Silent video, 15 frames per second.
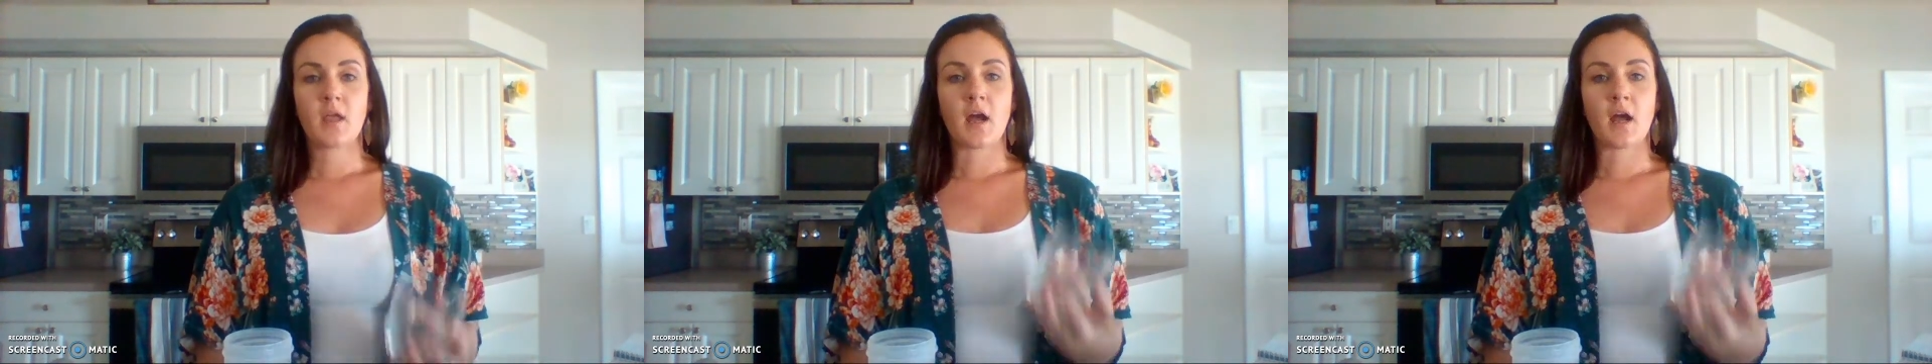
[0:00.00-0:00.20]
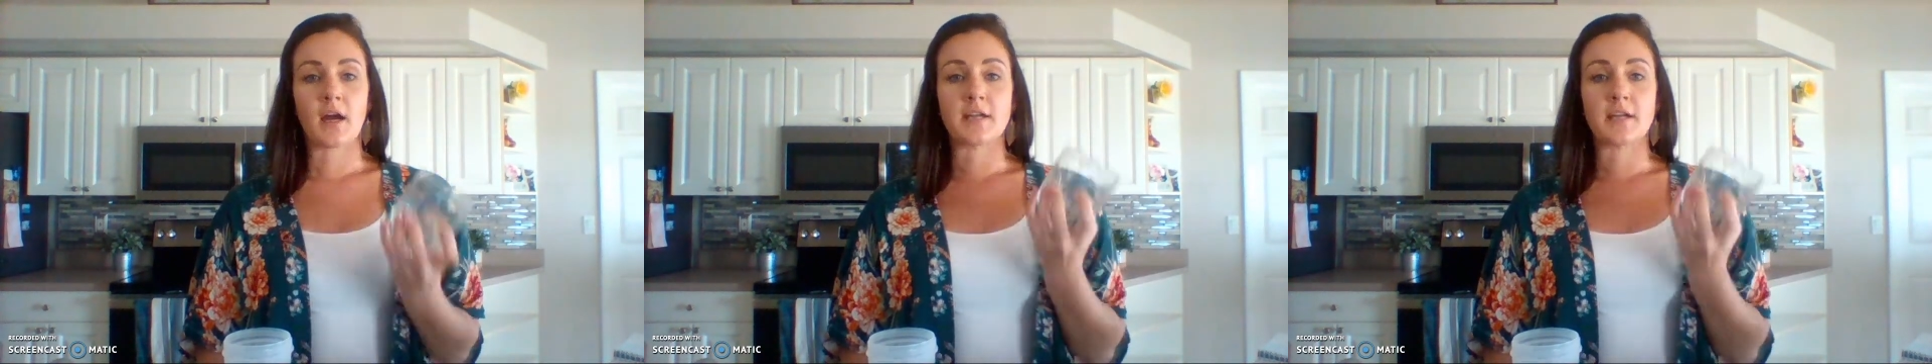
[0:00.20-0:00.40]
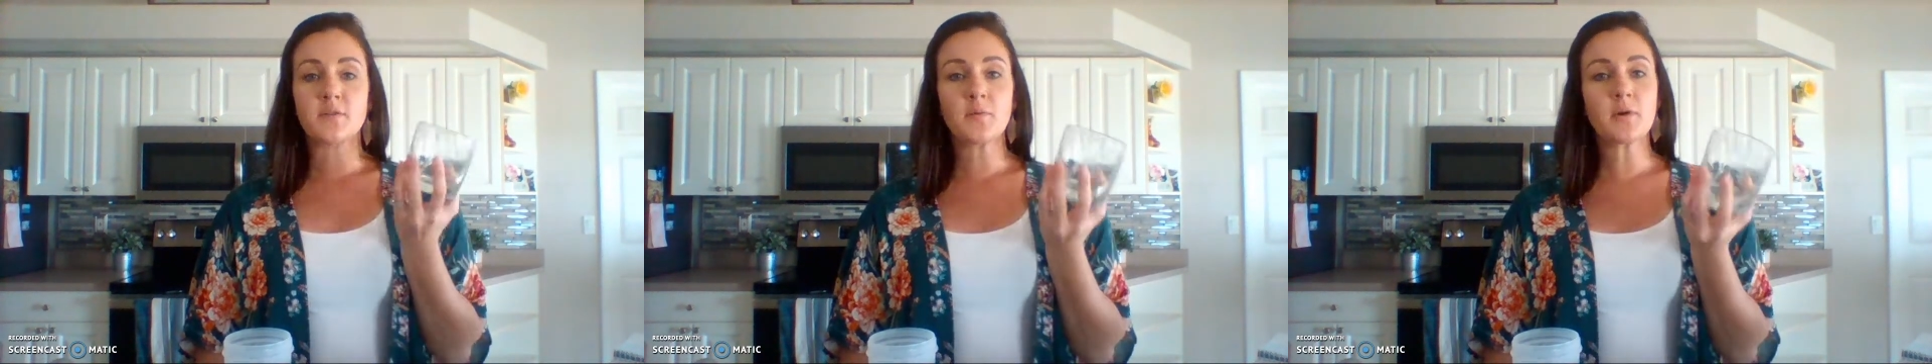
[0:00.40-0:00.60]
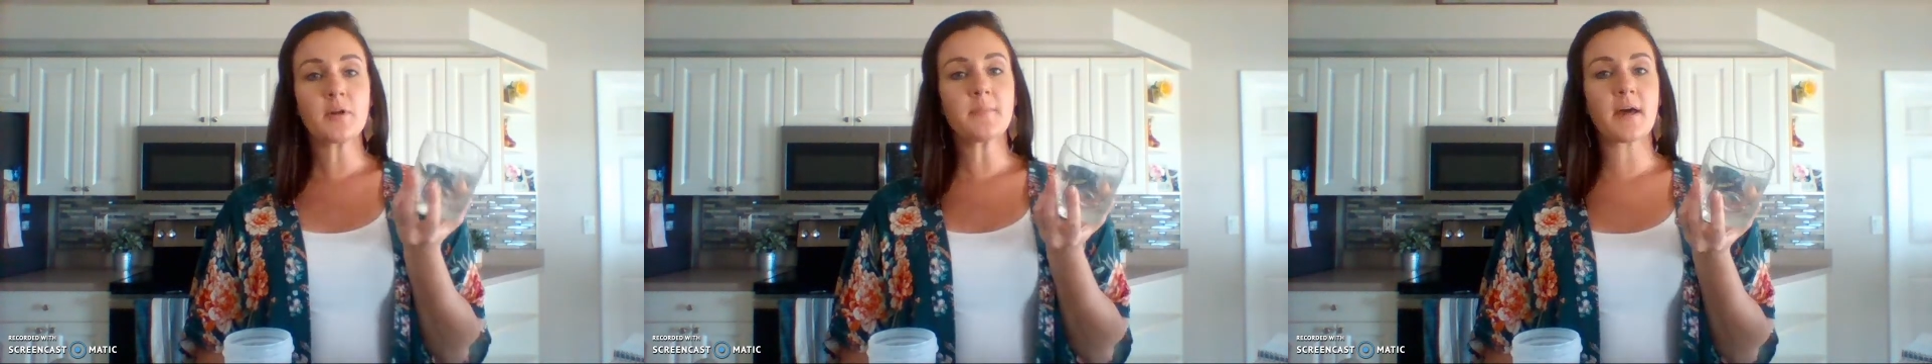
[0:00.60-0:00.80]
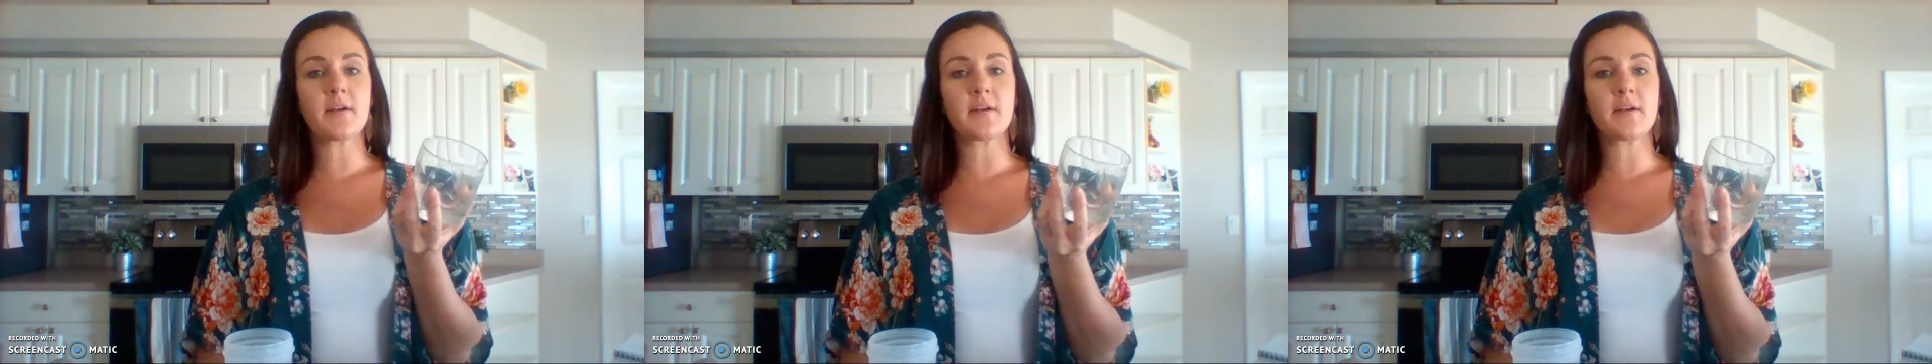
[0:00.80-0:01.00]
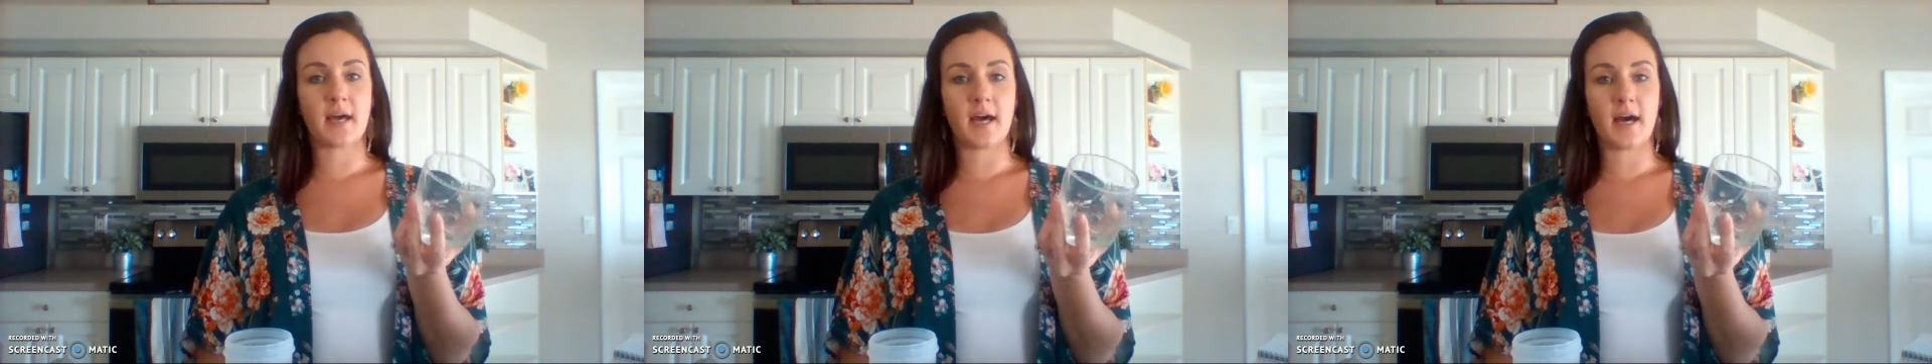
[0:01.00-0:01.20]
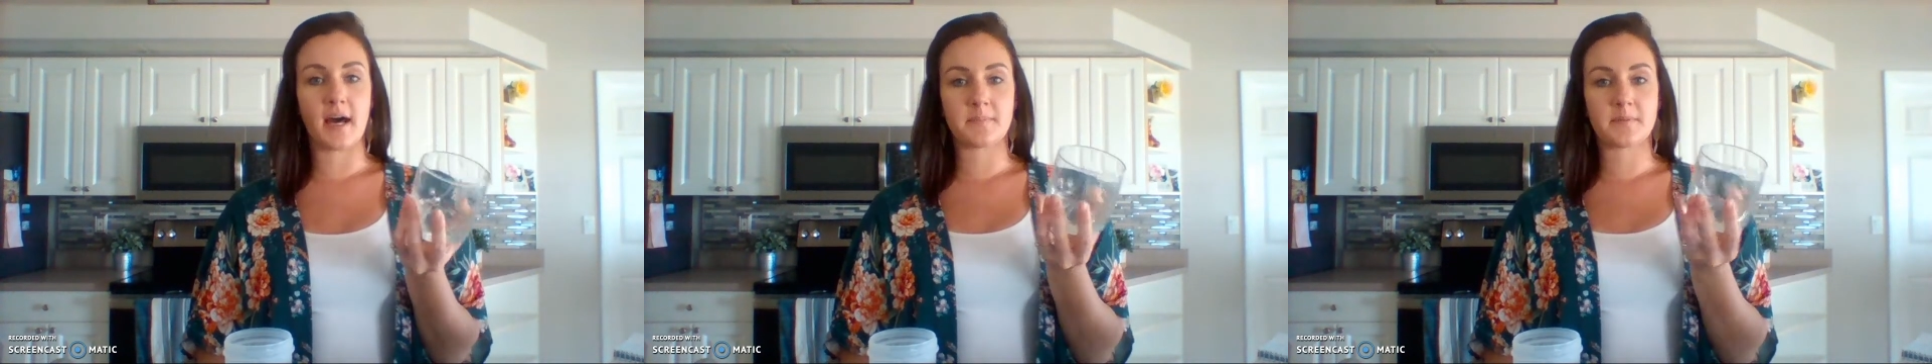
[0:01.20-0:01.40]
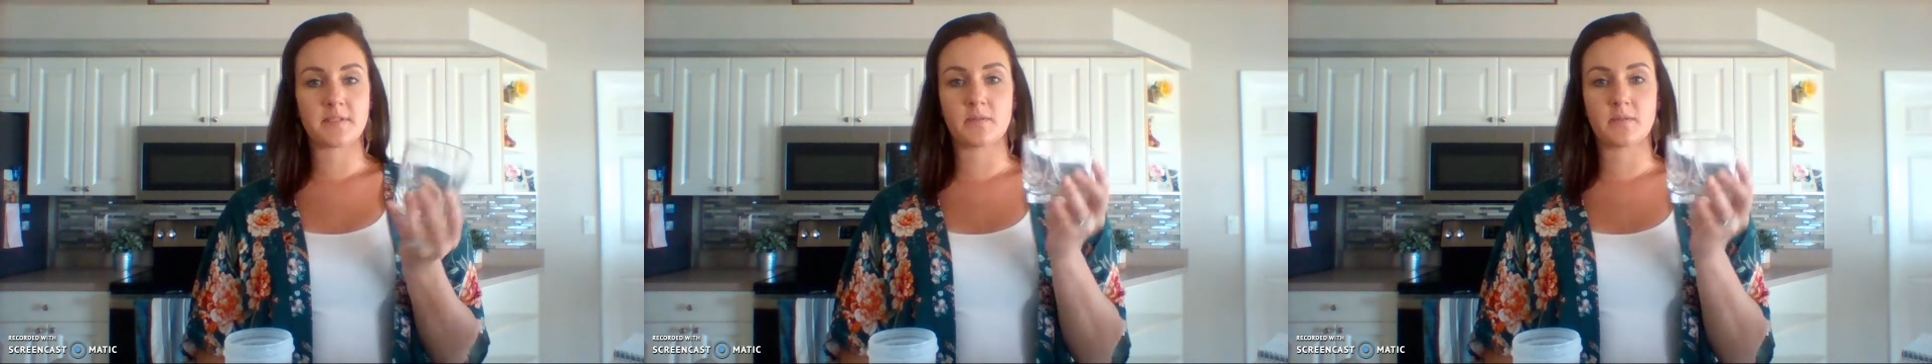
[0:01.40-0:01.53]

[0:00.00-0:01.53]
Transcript: All right, so what about our cups?